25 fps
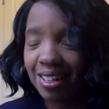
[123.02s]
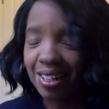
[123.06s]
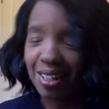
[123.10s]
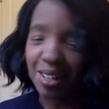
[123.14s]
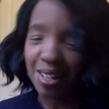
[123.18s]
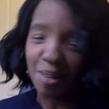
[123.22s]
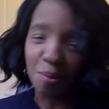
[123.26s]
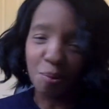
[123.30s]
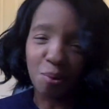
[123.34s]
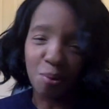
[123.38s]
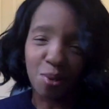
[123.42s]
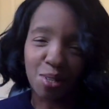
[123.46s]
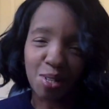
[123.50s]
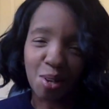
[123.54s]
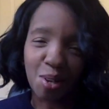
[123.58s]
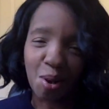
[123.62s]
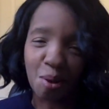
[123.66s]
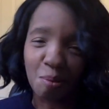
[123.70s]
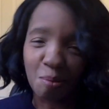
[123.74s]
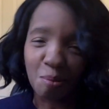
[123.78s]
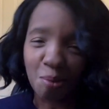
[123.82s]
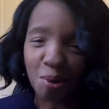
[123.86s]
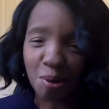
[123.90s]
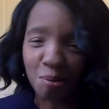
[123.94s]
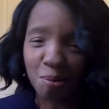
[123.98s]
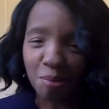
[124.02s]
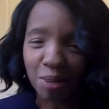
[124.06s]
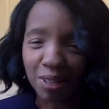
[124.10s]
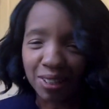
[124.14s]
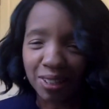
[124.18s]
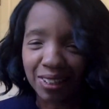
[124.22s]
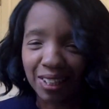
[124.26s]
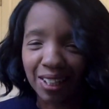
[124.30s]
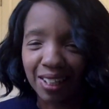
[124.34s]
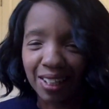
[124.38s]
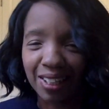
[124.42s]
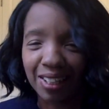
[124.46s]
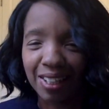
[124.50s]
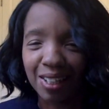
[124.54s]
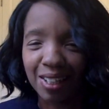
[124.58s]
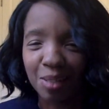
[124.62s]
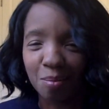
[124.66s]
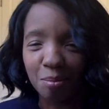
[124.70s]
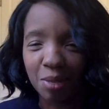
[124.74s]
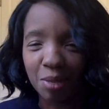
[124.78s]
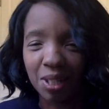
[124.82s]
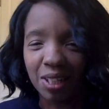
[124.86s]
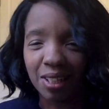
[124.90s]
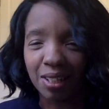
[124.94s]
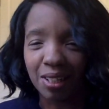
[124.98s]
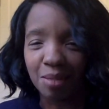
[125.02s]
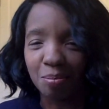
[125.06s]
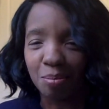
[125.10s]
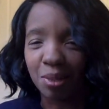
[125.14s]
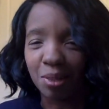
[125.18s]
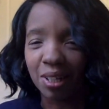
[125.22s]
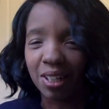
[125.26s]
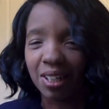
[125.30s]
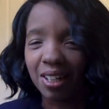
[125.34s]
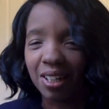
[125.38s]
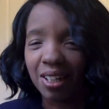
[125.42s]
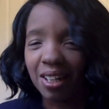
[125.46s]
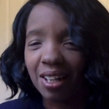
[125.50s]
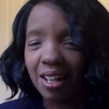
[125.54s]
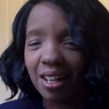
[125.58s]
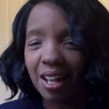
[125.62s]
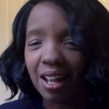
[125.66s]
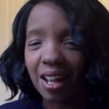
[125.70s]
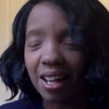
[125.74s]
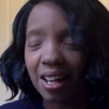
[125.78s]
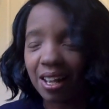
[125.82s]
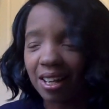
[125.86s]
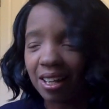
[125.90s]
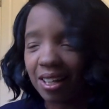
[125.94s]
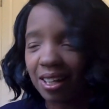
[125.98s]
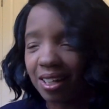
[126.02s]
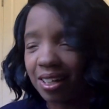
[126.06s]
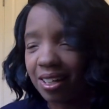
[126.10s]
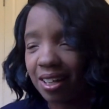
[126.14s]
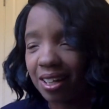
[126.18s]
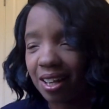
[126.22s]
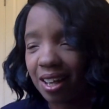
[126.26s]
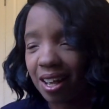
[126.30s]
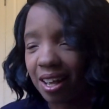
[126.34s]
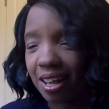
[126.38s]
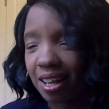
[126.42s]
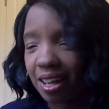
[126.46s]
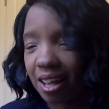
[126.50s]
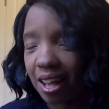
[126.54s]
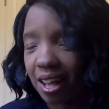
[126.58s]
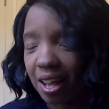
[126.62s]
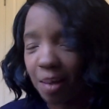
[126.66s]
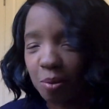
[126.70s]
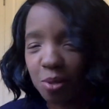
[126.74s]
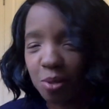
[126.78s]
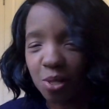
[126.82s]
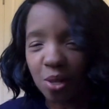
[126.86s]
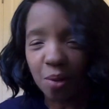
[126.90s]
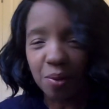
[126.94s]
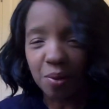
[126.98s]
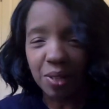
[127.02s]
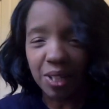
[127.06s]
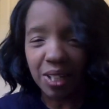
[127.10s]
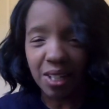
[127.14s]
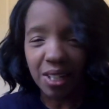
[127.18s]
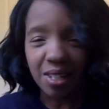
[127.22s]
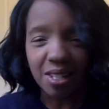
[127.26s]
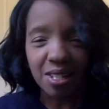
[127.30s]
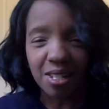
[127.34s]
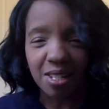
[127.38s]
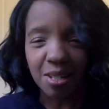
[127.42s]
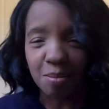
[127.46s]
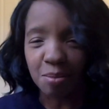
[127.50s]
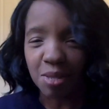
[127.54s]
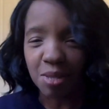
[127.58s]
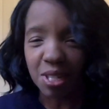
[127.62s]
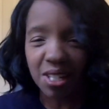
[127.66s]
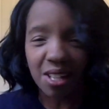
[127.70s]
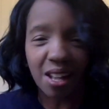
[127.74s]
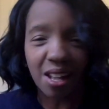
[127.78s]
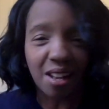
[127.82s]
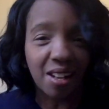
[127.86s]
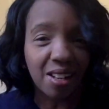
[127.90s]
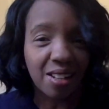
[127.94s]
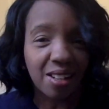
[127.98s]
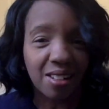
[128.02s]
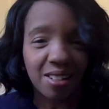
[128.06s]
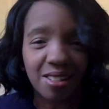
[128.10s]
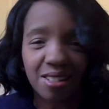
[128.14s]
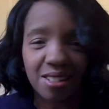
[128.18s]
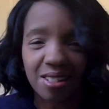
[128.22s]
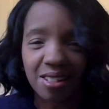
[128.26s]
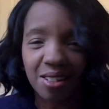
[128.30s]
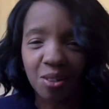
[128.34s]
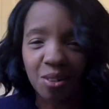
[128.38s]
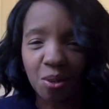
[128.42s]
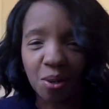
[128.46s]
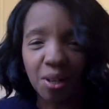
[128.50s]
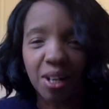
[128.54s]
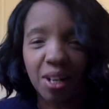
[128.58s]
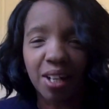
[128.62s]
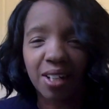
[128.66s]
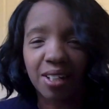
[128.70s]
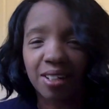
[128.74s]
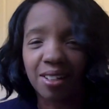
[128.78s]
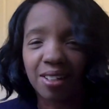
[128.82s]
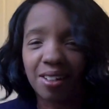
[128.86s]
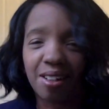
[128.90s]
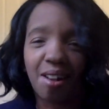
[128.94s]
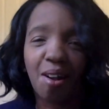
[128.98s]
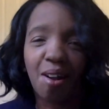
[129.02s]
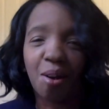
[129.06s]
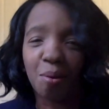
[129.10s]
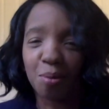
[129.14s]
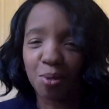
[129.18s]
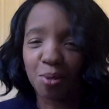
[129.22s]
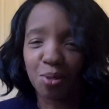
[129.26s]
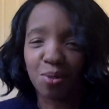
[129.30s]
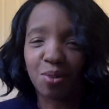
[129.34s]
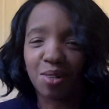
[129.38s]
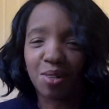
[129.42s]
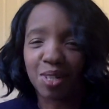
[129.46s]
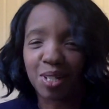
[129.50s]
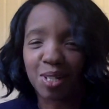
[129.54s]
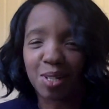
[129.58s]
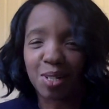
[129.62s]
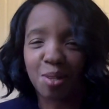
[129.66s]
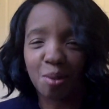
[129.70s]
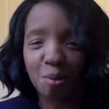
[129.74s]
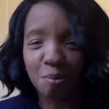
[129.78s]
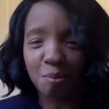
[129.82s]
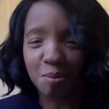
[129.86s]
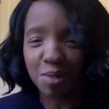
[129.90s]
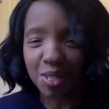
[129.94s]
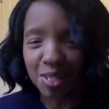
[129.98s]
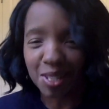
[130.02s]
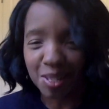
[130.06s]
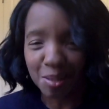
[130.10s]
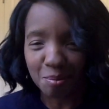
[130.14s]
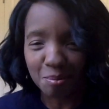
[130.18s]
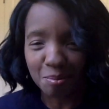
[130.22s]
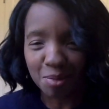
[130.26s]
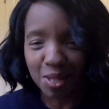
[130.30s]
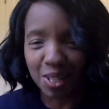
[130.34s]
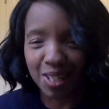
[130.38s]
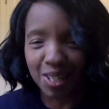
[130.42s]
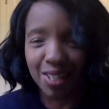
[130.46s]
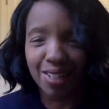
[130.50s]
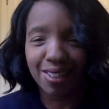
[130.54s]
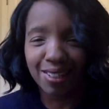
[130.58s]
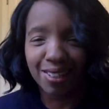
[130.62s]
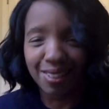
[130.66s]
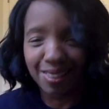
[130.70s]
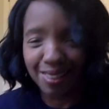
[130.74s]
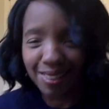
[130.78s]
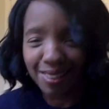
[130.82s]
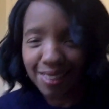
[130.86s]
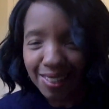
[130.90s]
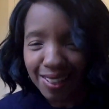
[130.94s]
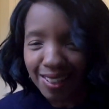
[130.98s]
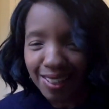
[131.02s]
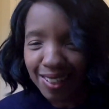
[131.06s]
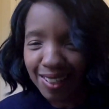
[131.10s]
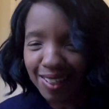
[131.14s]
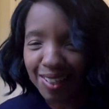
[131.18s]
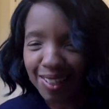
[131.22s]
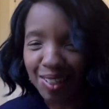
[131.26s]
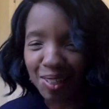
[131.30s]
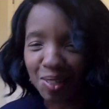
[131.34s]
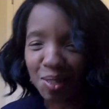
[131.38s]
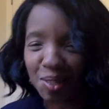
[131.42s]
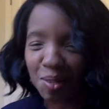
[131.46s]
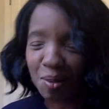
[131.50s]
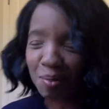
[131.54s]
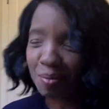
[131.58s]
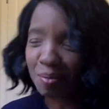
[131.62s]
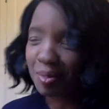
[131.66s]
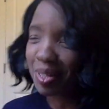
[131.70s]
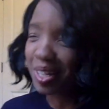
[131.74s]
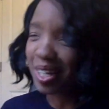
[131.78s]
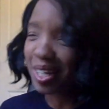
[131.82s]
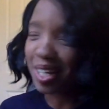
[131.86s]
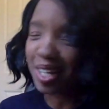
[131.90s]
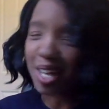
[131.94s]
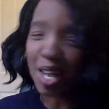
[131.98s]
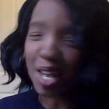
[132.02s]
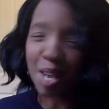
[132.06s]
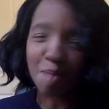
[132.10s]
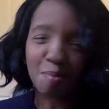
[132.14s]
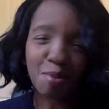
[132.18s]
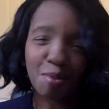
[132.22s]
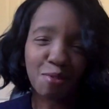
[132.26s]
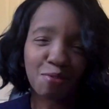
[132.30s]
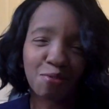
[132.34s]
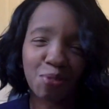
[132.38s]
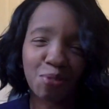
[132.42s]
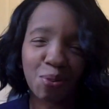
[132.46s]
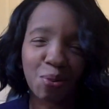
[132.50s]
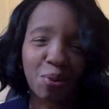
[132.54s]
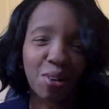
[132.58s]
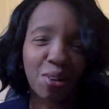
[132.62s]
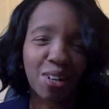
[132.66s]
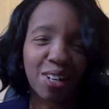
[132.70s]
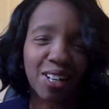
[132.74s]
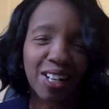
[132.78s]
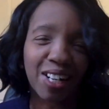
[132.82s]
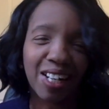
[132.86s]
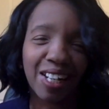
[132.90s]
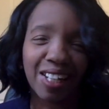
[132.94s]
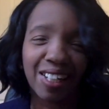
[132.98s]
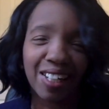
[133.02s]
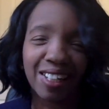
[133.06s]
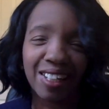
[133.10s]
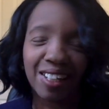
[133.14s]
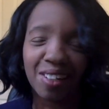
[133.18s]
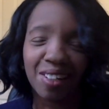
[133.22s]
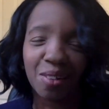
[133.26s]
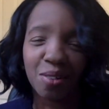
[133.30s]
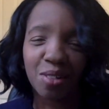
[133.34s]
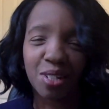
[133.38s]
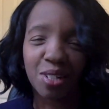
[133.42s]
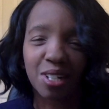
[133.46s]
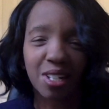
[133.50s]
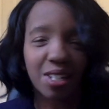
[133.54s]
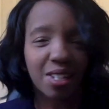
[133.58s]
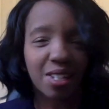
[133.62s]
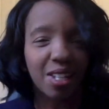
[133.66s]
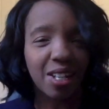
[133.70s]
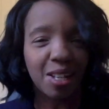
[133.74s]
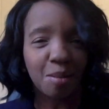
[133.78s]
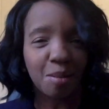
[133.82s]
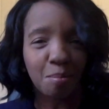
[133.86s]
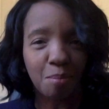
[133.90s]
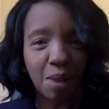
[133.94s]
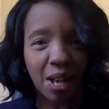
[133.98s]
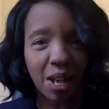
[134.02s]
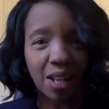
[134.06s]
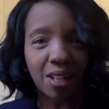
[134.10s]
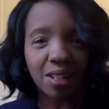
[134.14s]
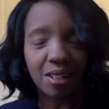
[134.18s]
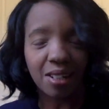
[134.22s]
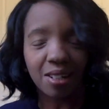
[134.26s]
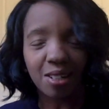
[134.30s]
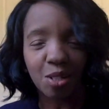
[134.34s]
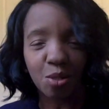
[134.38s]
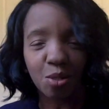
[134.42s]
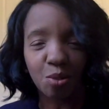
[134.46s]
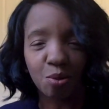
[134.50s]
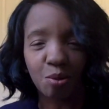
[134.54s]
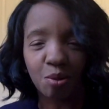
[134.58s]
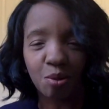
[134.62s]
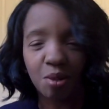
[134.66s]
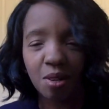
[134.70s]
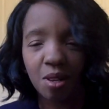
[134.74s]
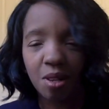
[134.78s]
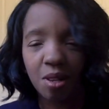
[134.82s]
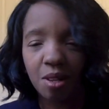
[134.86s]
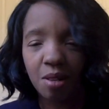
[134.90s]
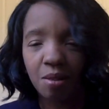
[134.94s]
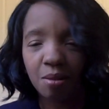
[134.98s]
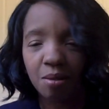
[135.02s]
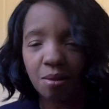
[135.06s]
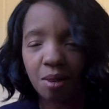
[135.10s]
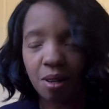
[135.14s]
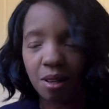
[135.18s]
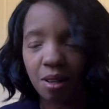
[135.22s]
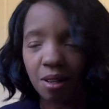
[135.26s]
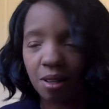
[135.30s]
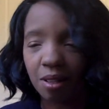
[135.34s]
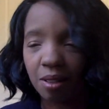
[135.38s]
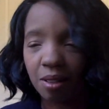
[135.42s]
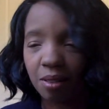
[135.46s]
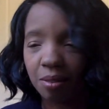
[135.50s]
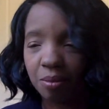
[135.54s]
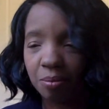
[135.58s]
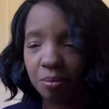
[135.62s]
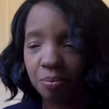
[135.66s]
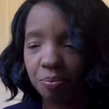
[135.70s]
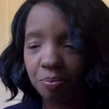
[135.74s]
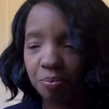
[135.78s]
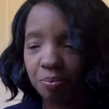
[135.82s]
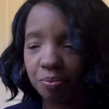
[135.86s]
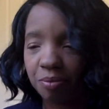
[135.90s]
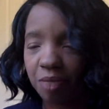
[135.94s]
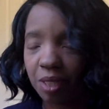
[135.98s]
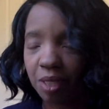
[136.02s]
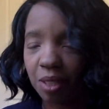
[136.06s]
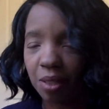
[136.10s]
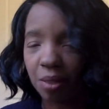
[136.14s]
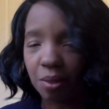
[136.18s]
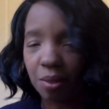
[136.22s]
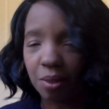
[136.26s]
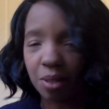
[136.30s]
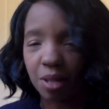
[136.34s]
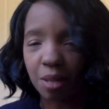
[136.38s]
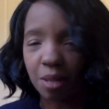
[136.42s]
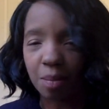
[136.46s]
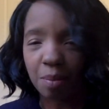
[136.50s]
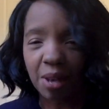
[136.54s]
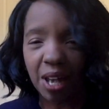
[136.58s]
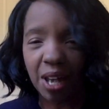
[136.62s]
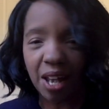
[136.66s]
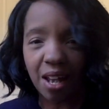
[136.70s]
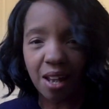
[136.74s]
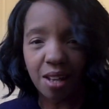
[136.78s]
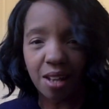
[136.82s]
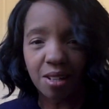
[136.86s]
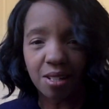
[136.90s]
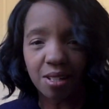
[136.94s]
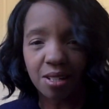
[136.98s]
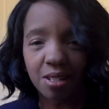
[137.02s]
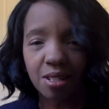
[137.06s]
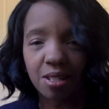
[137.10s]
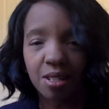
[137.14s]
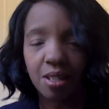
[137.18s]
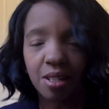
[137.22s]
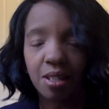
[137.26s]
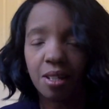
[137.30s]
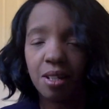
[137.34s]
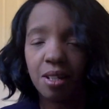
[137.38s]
and we'll talk more about that in a minute. But I was already getting some signs, like God was trying to tell me something, the night before, and just thinking back into, in the past,